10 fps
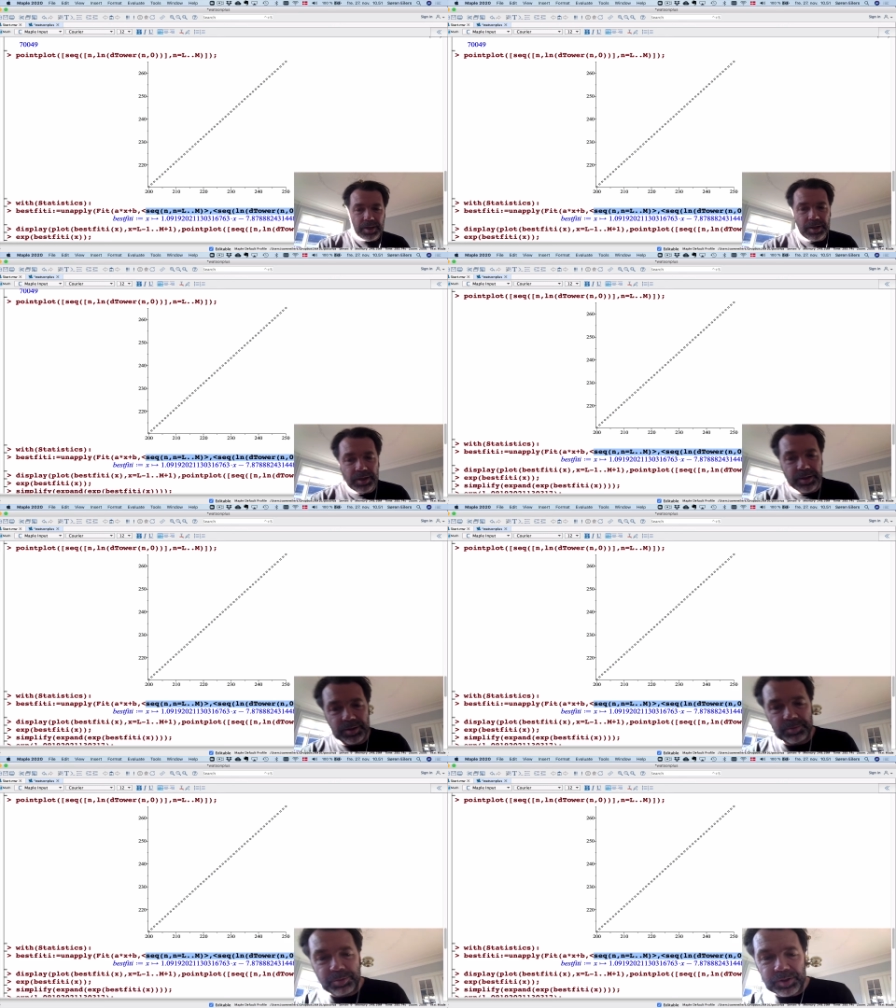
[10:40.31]

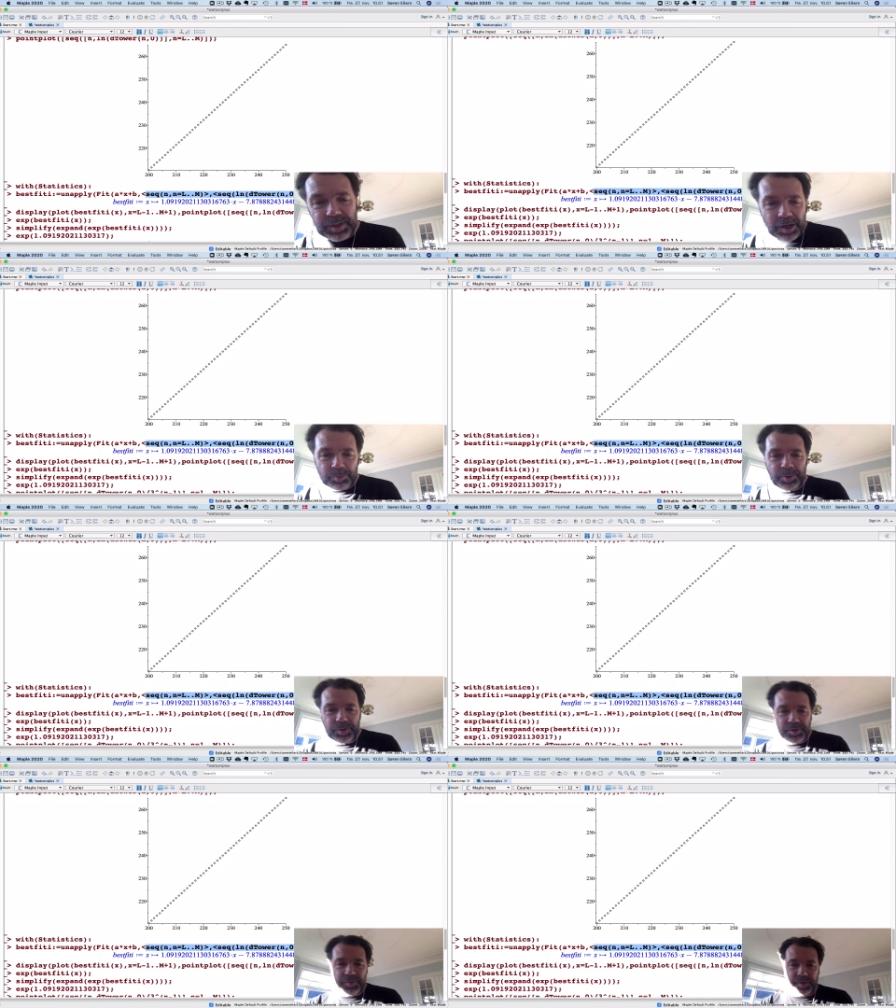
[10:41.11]
Uh, but the
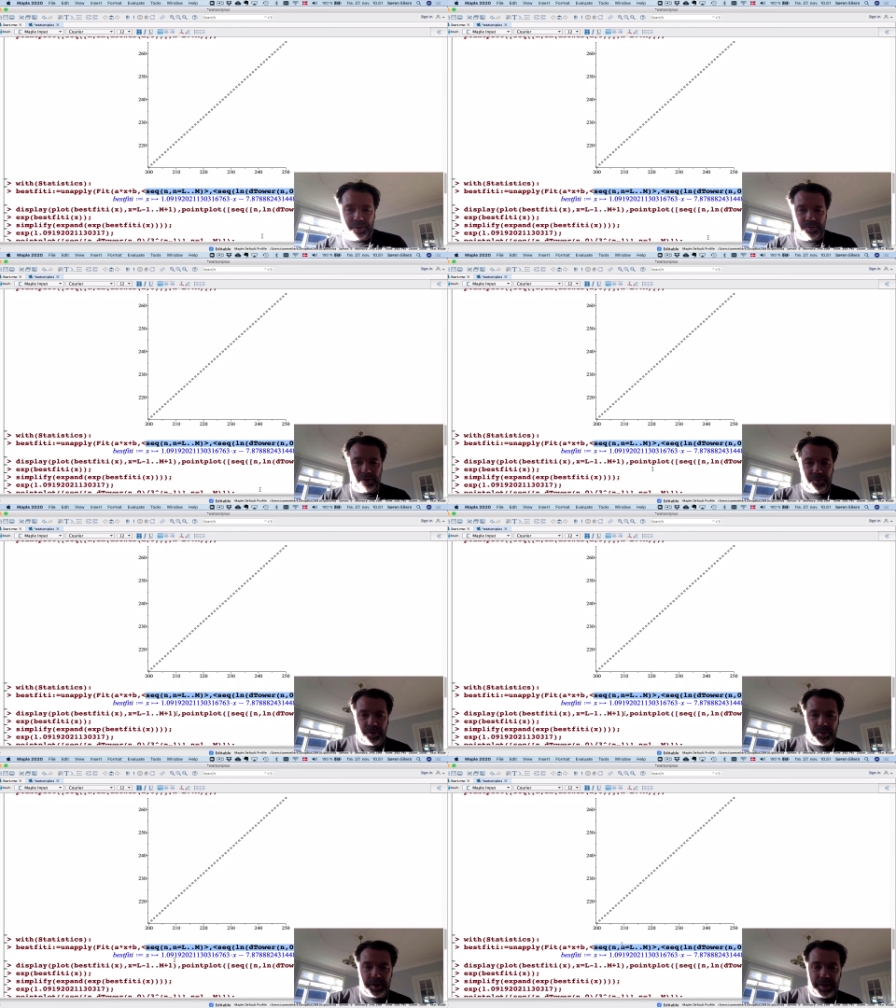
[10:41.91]
output is fairly
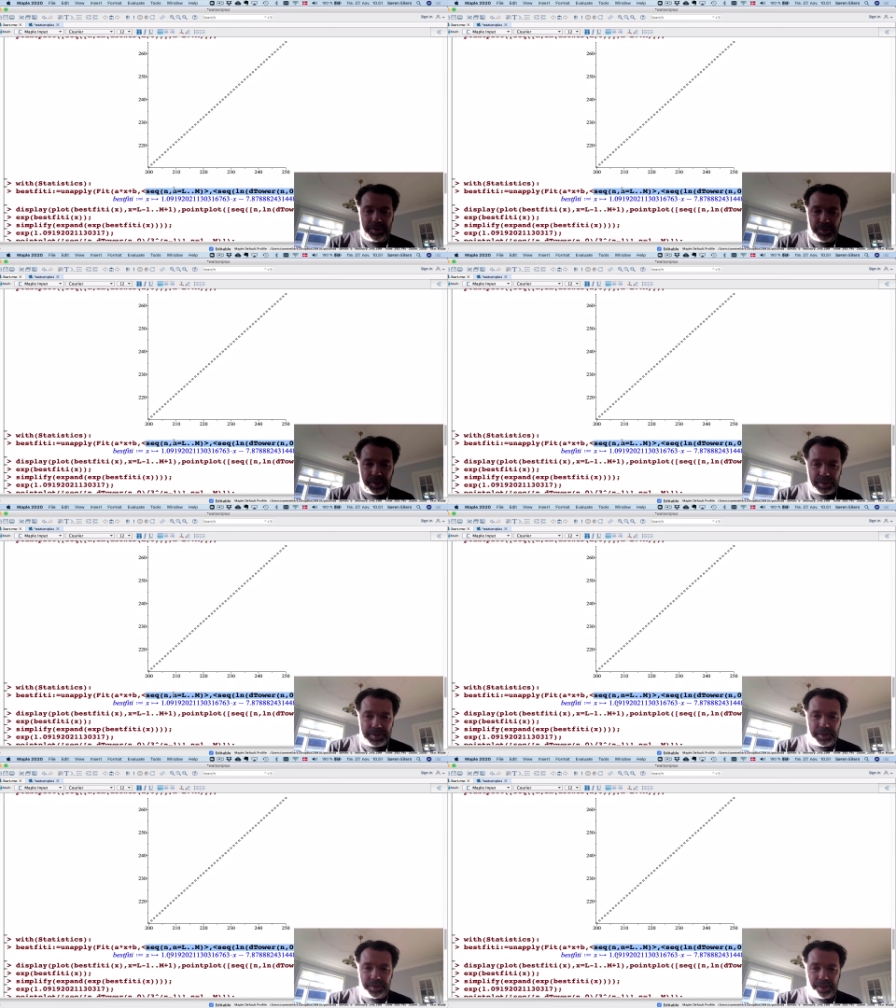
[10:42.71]
straightforward and you can
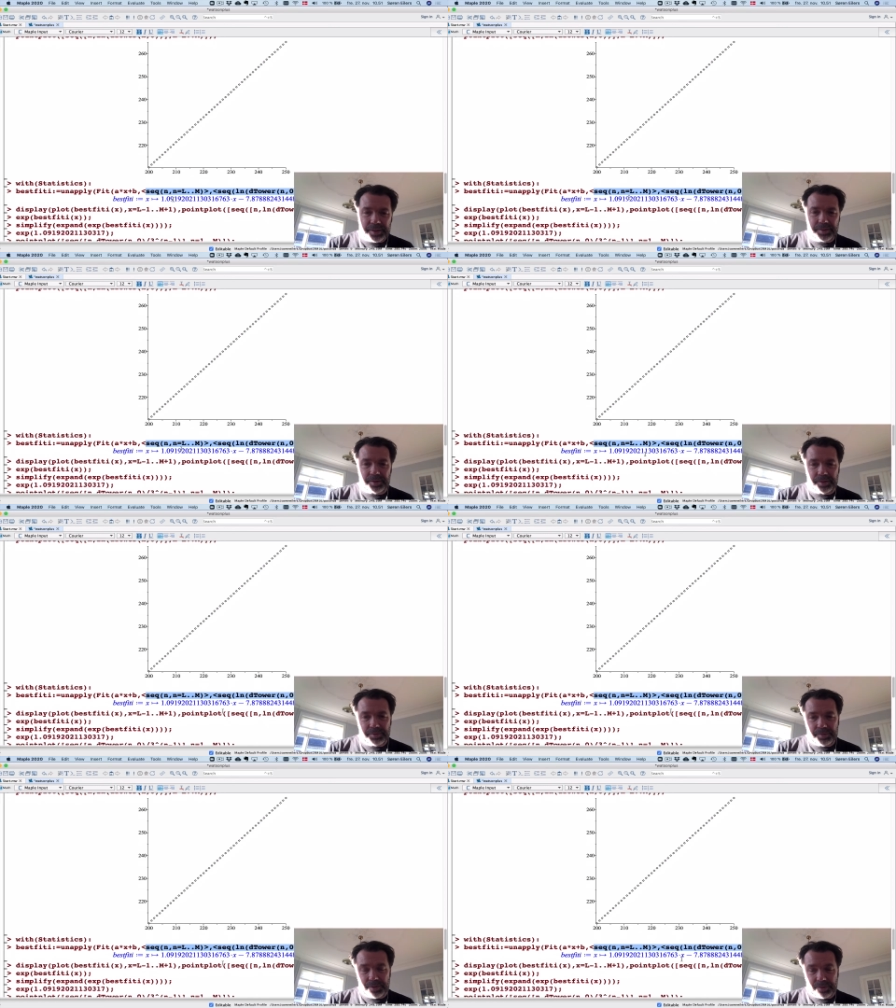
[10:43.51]
see that the,
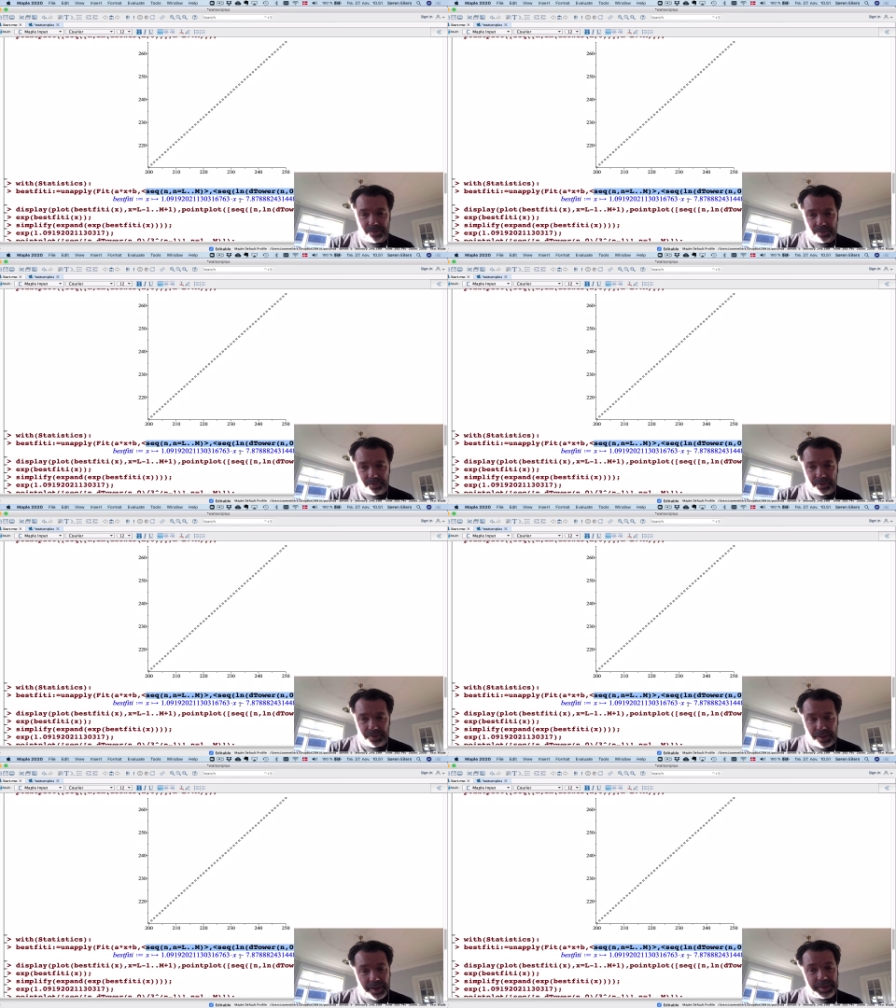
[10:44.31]
the,
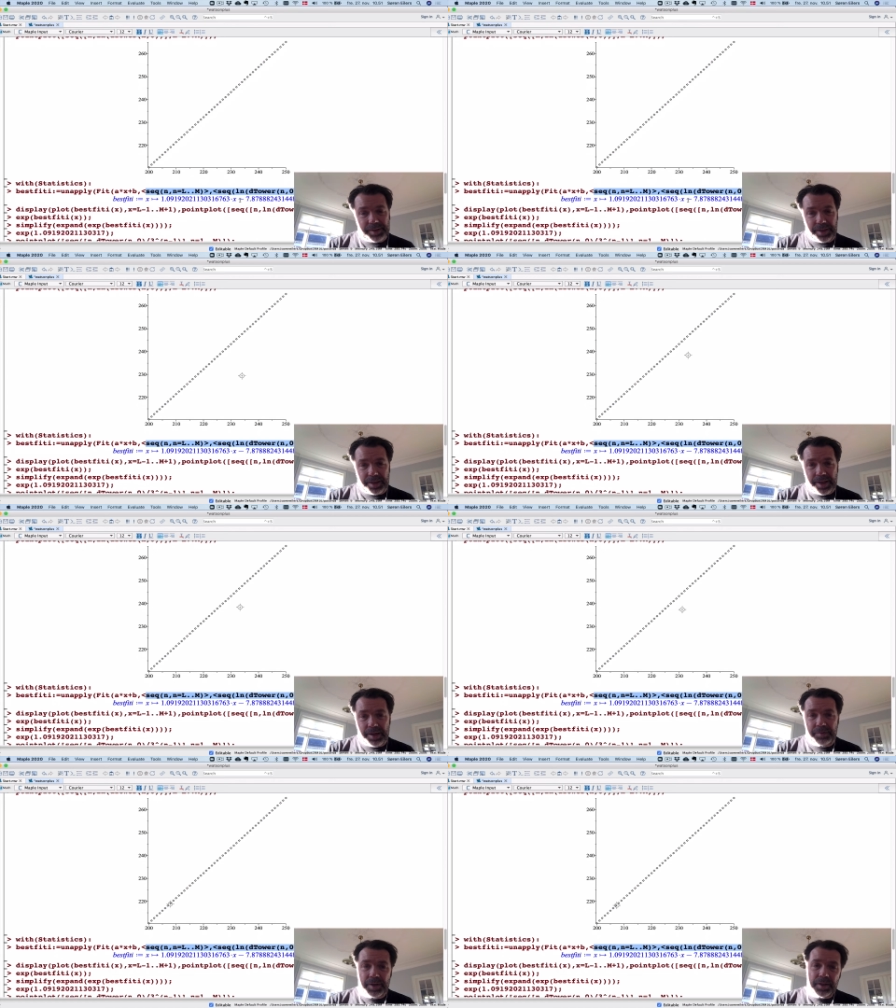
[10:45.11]
the line that I
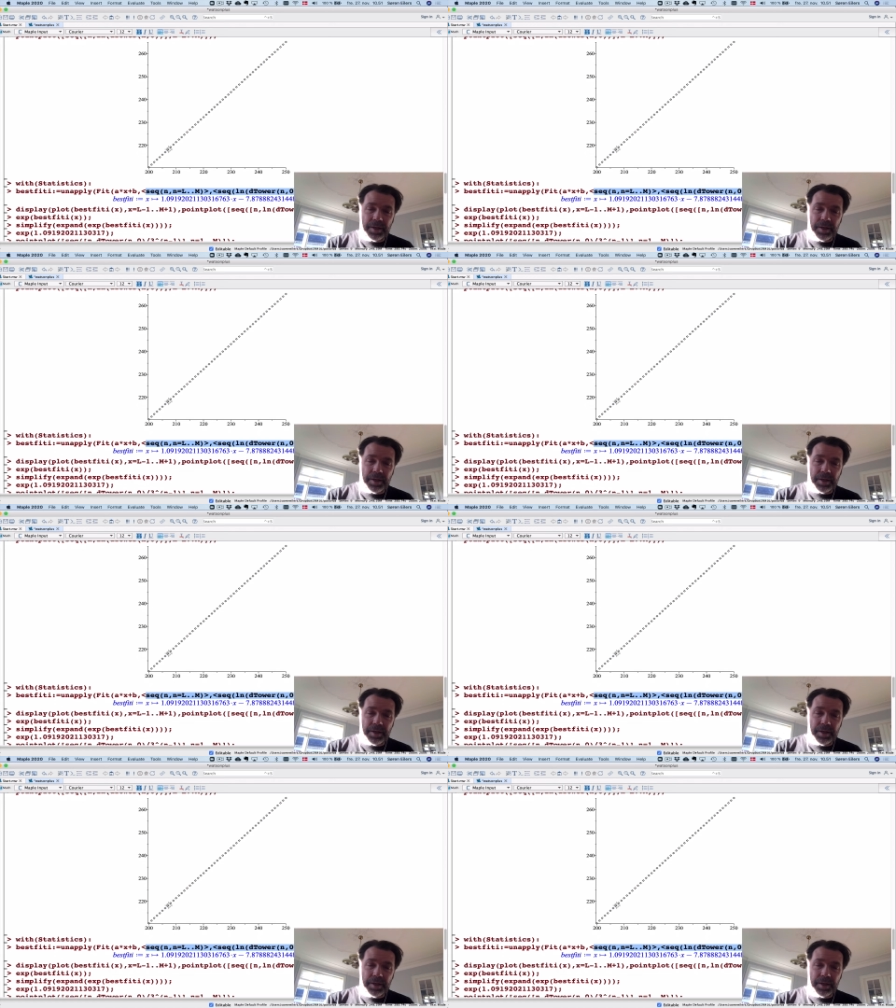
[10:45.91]
have